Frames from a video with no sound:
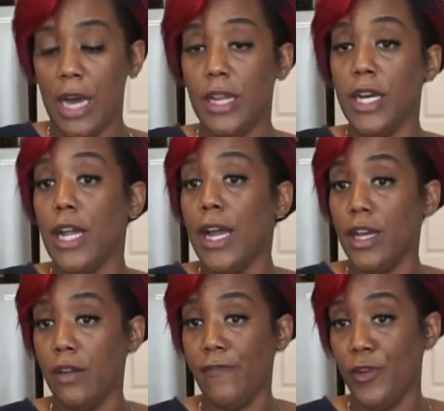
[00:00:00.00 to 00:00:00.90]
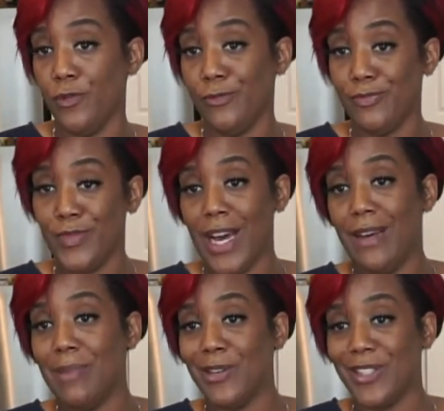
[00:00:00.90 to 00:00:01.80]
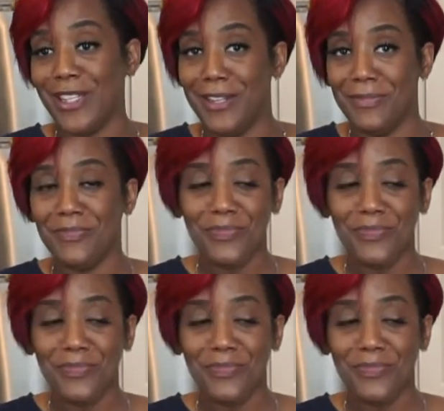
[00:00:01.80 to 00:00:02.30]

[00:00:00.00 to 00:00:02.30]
I did a few. I ain't posting though.